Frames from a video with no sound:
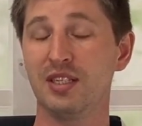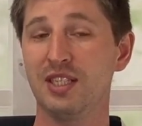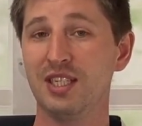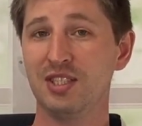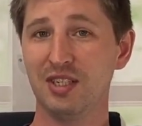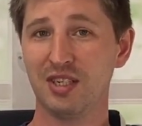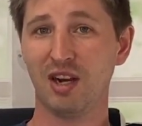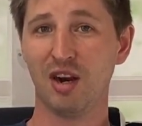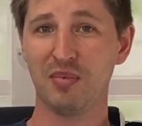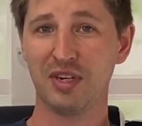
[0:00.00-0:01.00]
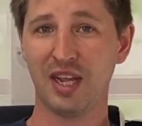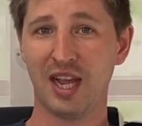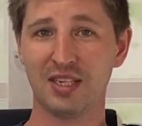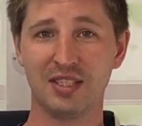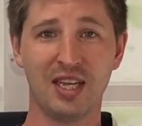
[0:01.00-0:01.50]
addition to carbon
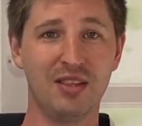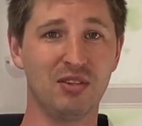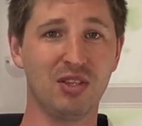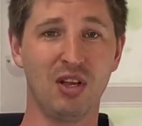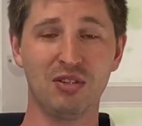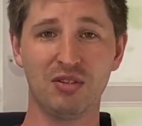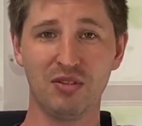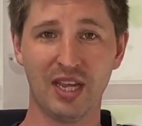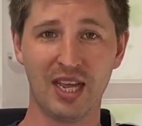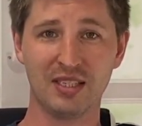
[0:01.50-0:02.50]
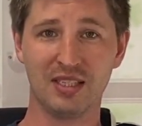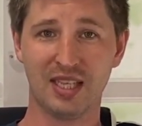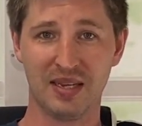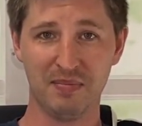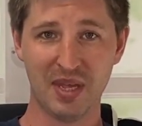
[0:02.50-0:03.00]
dioxide, there's also gases
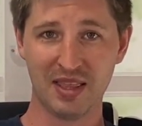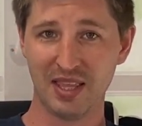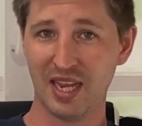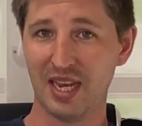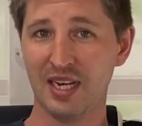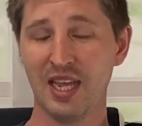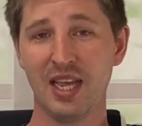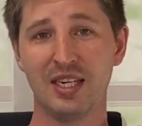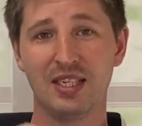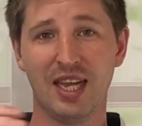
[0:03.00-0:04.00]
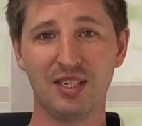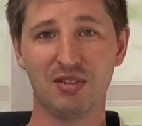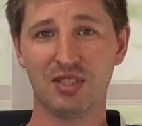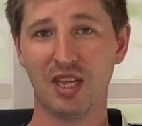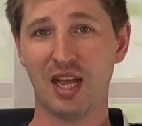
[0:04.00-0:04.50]
like methane,
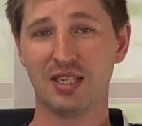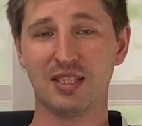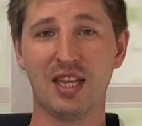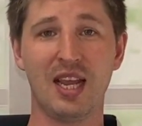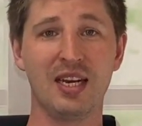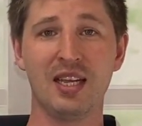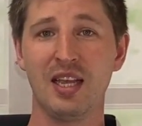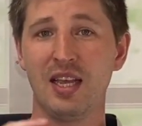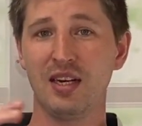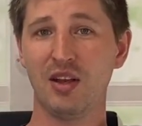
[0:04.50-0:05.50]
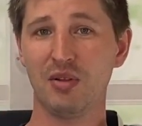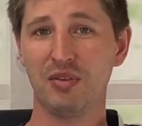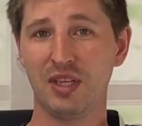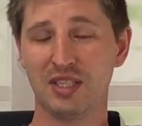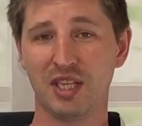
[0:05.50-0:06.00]
nitrous oxide, and other
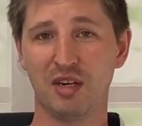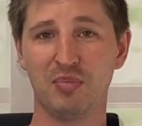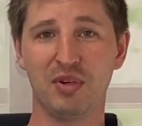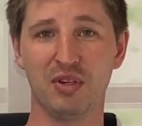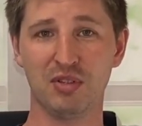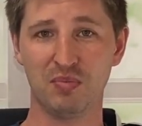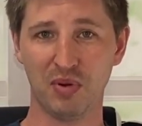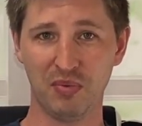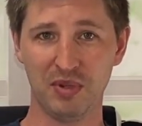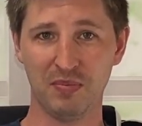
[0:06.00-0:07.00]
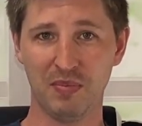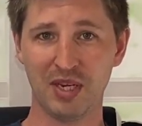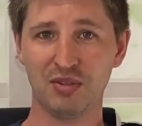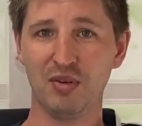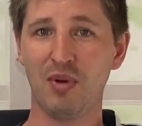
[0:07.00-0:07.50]
things that are produced, but we
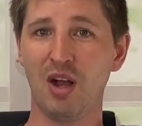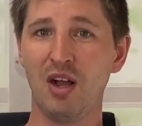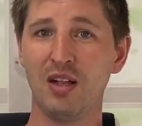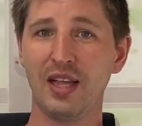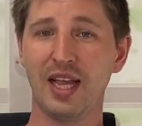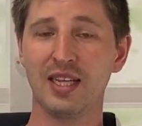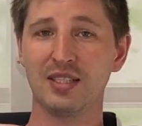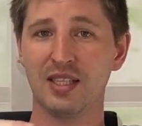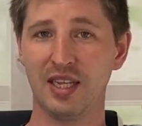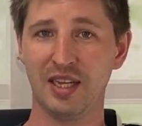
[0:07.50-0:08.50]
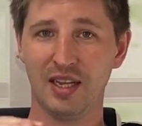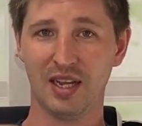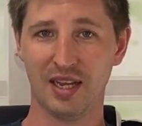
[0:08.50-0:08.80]
measure them all as they